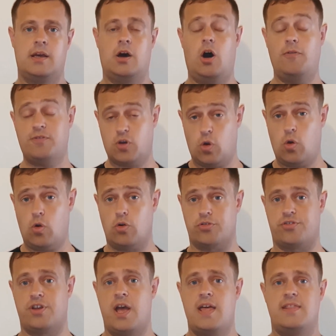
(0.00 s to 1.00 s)
Of
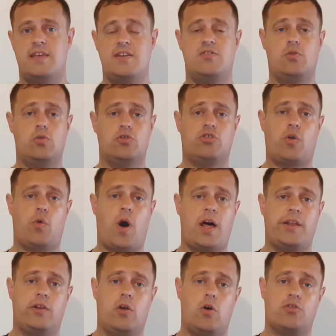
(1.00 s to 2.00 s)
course, this also
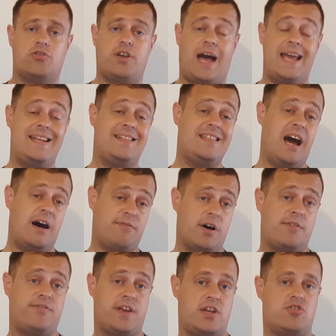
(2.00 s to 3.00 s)
unlocks
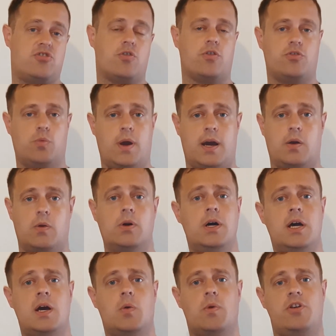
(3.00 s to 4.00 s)
another feature as well,
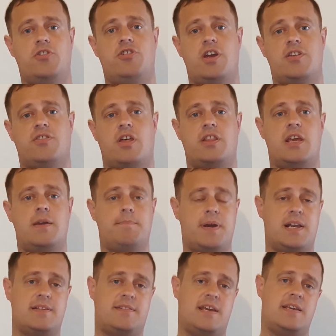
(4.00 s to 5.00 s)
which is the
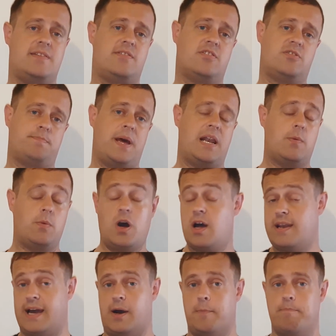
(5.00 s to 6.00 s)
ability to spell a
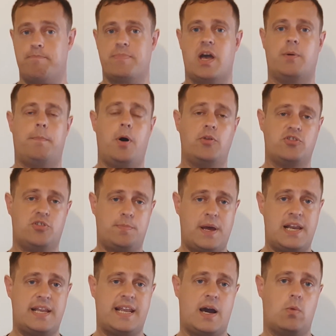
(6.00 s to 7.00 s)
word out. Upon
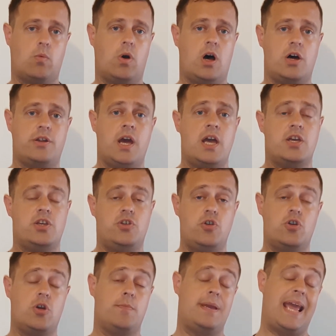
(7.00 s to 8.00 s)
spelling that word,
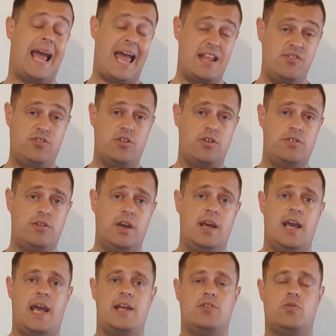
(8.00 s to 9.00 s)
you can be entered
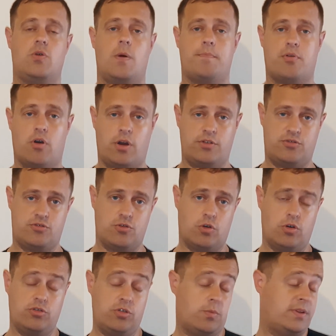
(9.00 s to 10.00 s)
into a prize
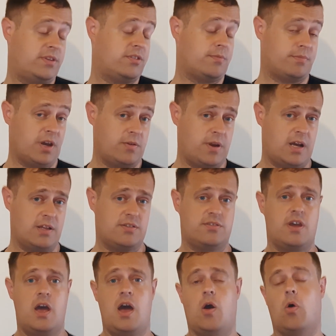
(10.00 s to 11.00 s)
draw to win some
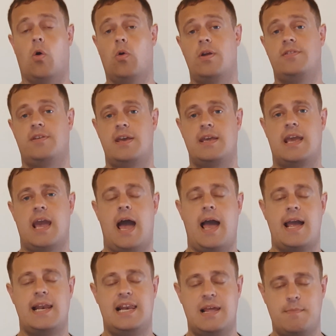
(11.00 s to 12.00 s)
donuts, or indeed get
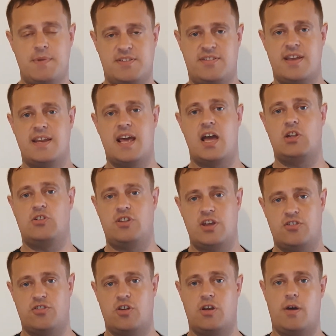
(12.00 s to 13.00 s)
a limited
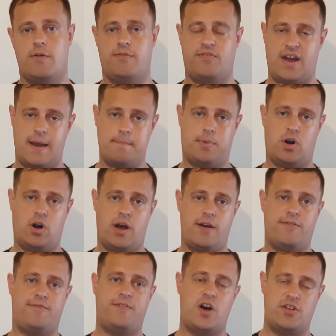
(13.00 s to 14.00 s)
edition
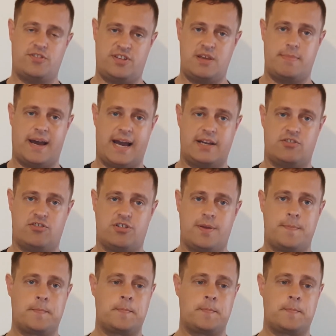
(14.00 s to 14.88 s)
Vampire 30 badge.